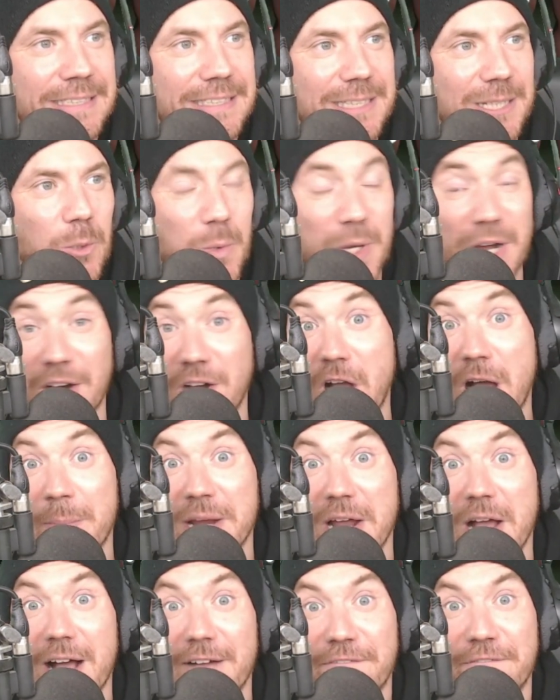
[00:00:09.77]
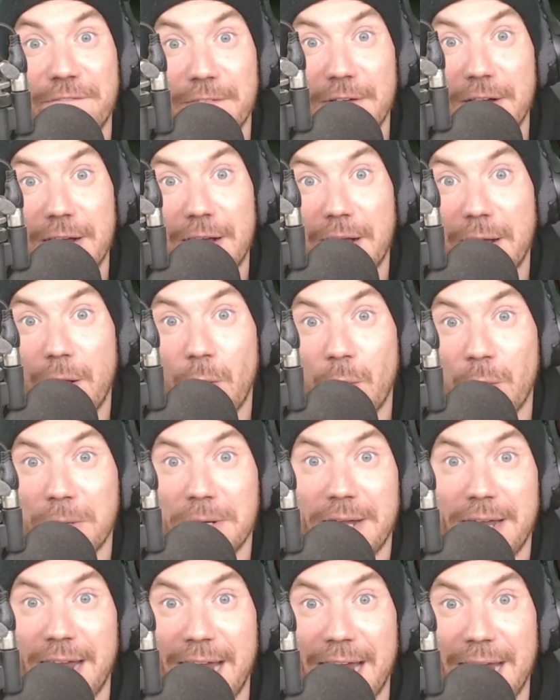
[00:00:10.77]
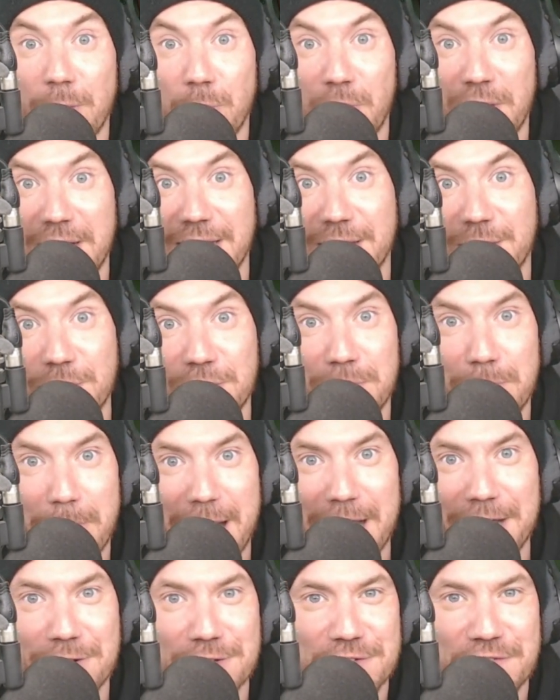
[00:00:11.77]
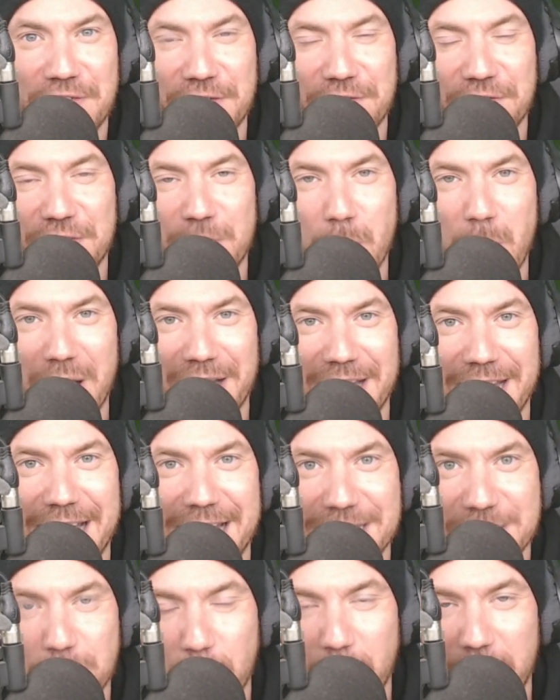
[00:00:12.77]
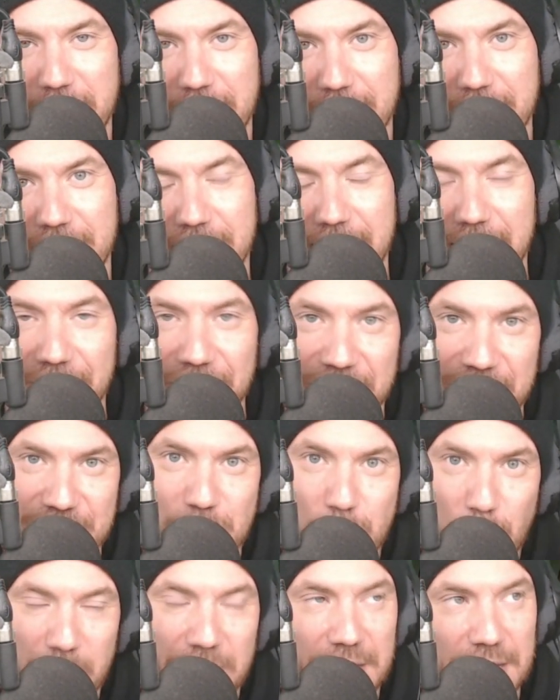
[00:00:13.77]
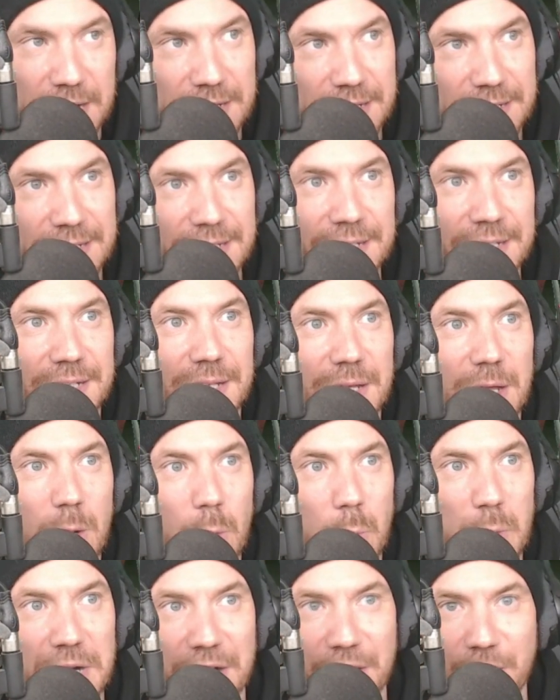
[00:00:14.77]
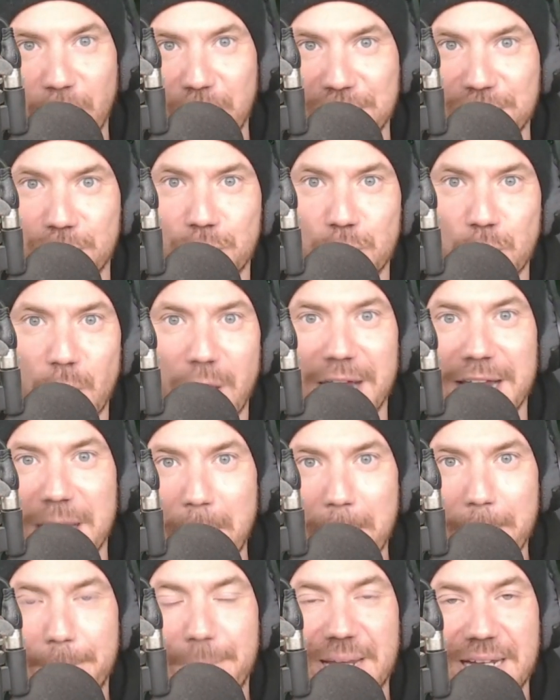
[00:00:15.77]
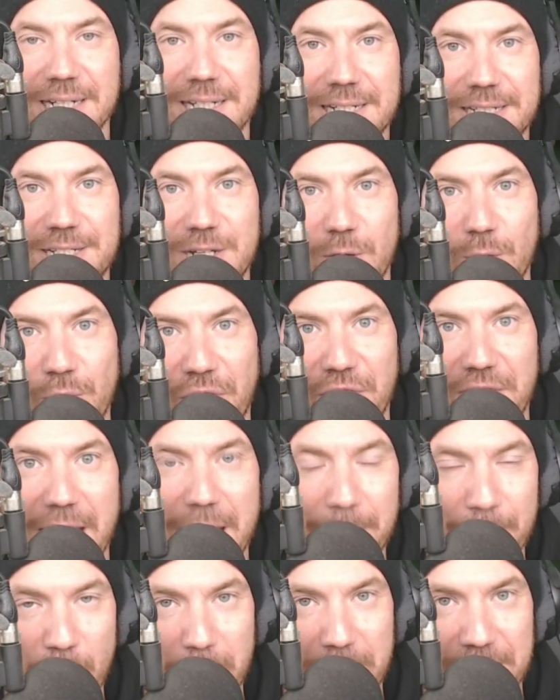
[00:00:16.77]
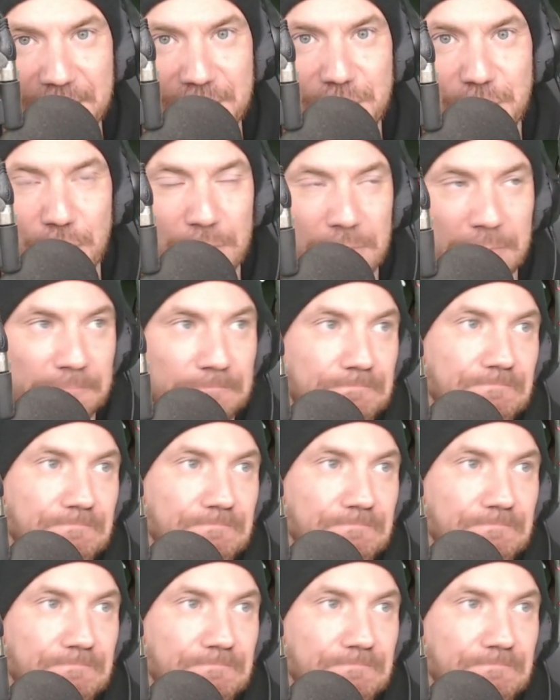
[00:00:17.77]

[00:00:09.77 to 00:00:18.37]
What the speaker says: We are coming off on a really good minus 51 last week, and this week we are going to try and build on that momentum.